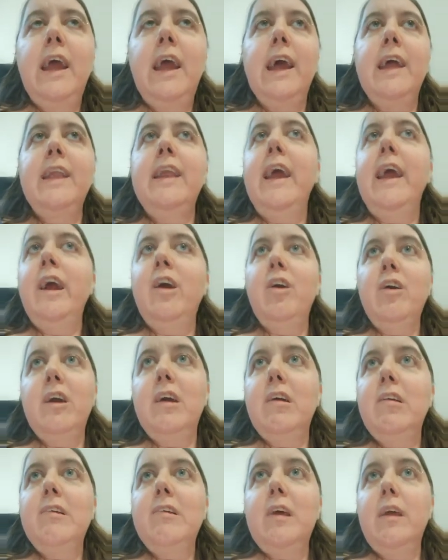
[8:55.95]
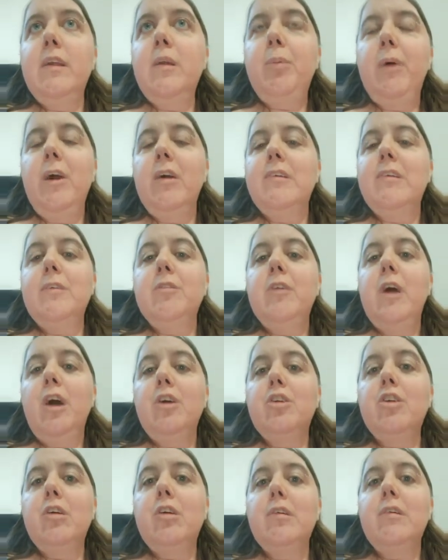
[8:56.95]
and arrogance on the parts of
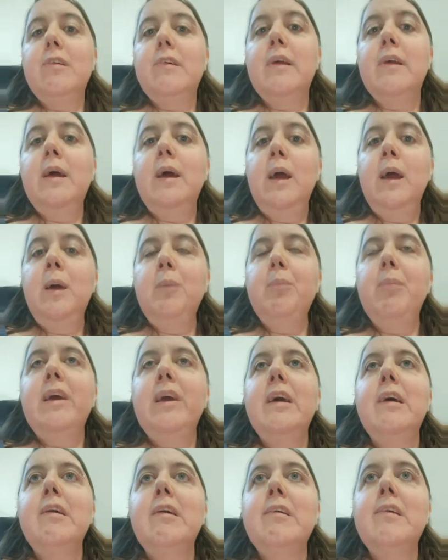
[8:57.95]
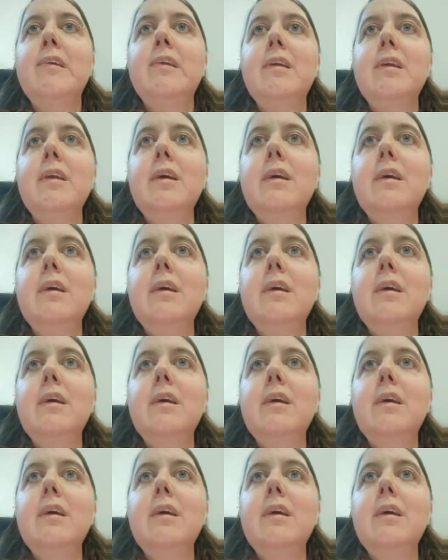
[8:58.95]
doctors because